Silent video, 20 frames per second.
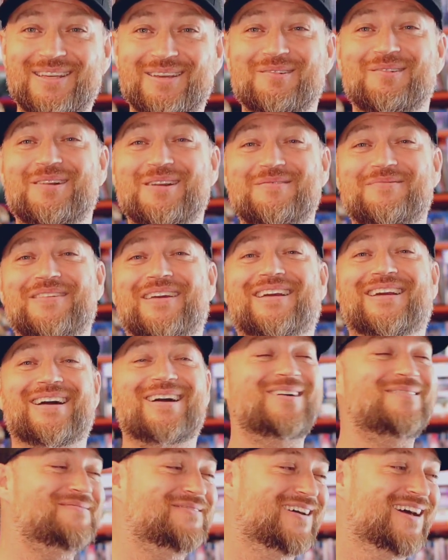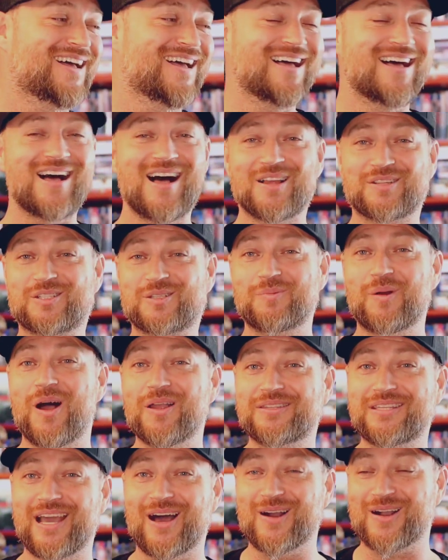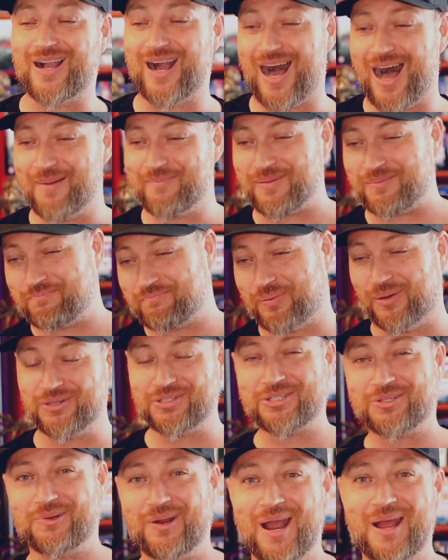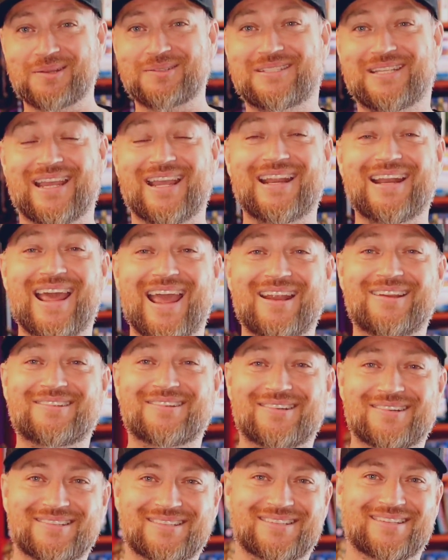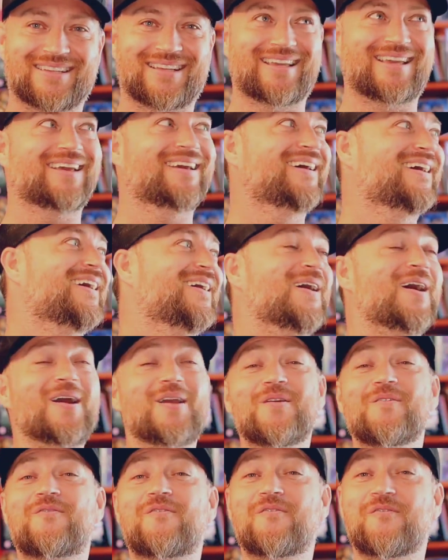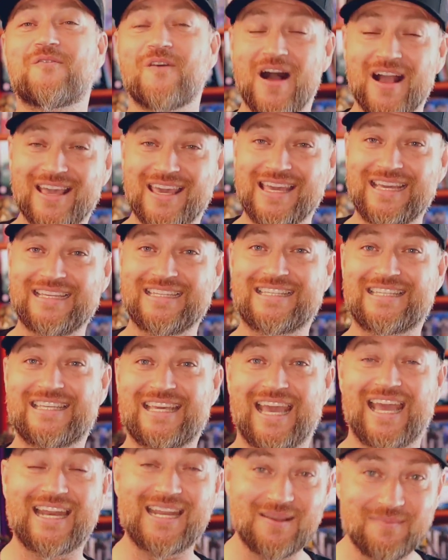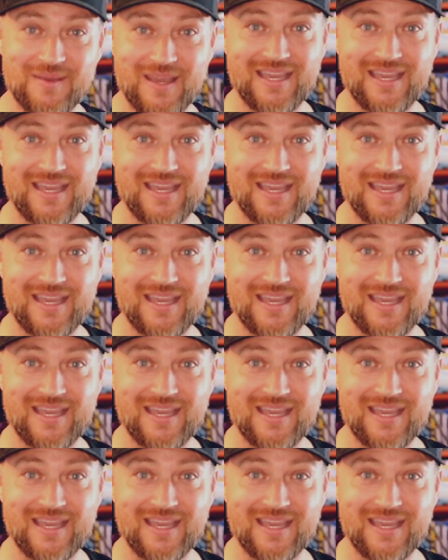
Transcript: You want to become a small town cop and push around teenagers? Are you fucking kidding